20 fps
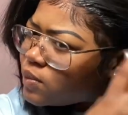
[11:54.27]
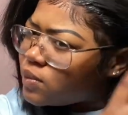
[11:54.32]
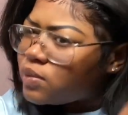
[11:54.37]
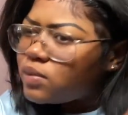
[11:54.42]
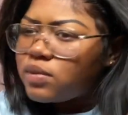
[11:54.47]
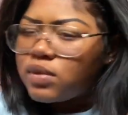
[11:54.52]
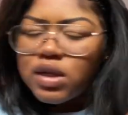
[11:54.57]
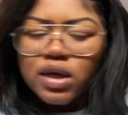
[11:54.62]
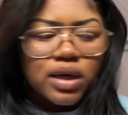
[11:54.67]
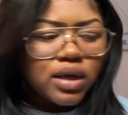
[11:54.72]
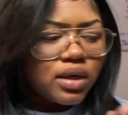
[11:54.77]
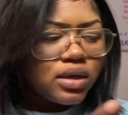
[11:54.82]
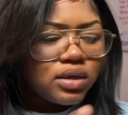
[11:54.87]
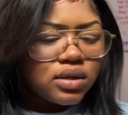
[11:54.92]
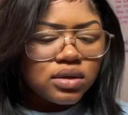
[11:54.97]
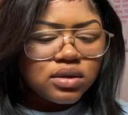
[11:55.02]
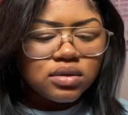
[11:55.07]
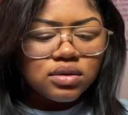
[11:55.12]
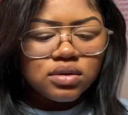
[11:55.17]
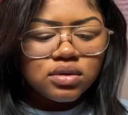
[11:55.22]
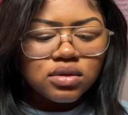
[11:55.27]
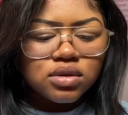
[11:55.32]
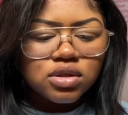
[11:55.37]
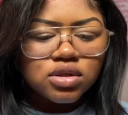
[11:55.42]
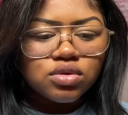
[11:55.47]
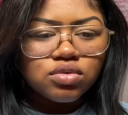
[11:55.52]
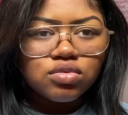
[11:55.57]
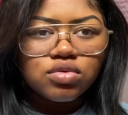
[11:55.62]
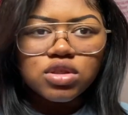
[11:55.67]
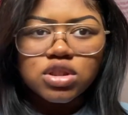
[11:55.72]
Like,
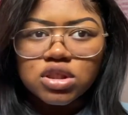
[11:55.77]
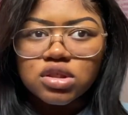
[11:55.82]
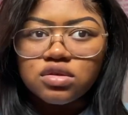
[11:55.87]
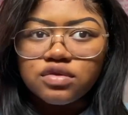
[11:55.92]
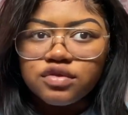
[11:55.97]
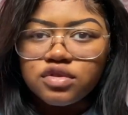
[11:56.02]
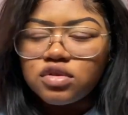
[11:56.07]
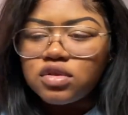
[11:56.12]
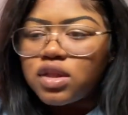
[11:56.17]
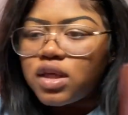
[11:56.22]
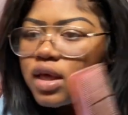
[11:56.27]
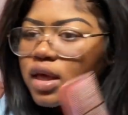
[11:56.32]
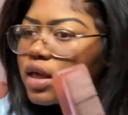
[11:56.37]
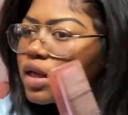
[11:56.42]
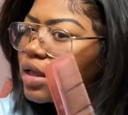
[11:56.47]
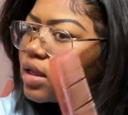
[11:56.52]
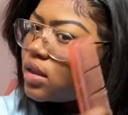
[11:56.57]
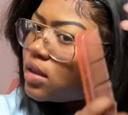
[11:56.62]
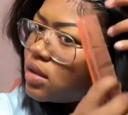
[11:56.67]
you still feel that heat.